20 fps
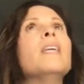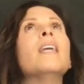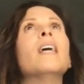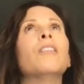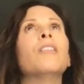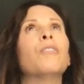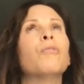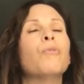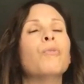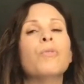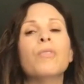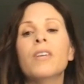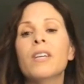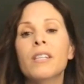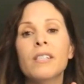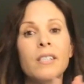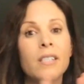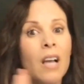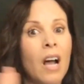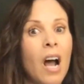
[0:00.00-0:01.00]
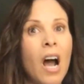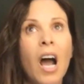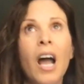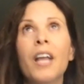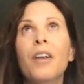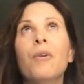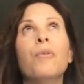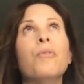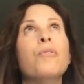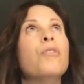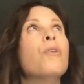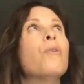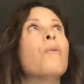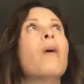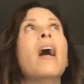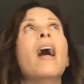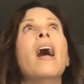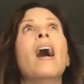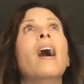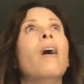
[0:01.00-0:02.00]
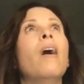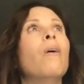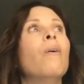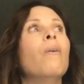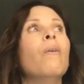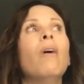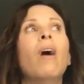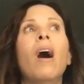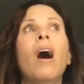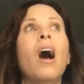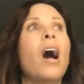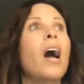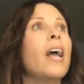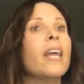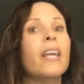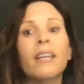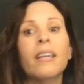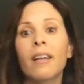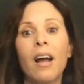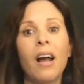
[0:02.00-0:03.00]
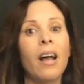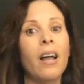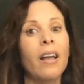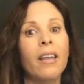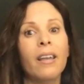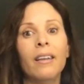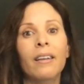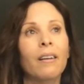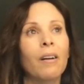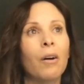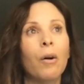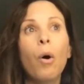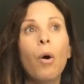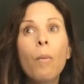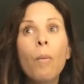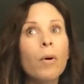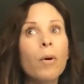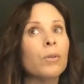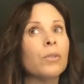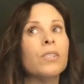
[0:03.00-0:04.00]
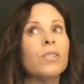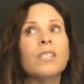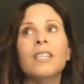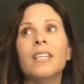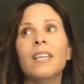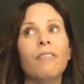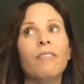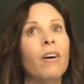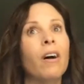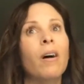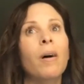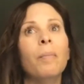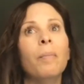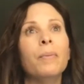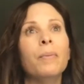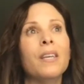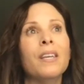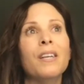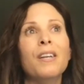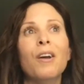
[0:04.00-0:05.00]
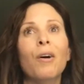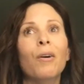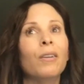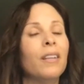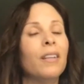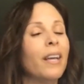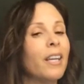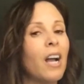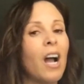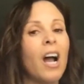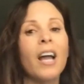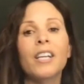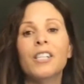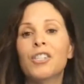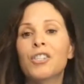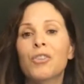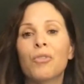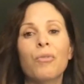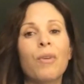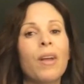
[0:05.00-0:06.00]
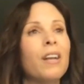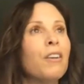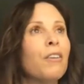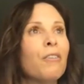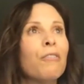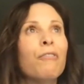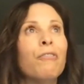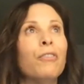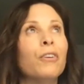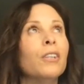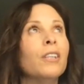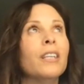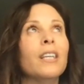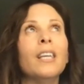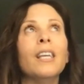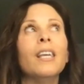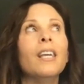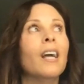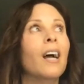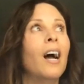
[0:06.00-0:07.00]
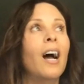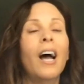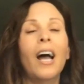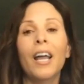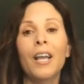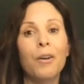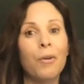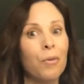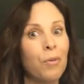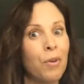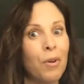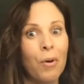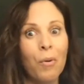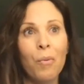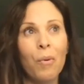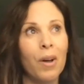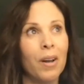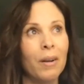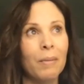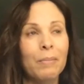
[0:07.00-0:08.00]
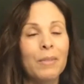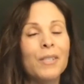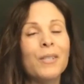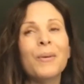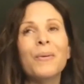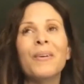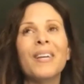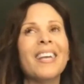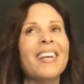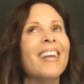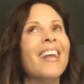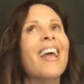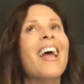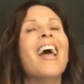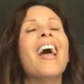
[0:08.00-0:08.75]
get through this. I don't know how. I almost give up, like I surrender fully. I don't know what I'm doing.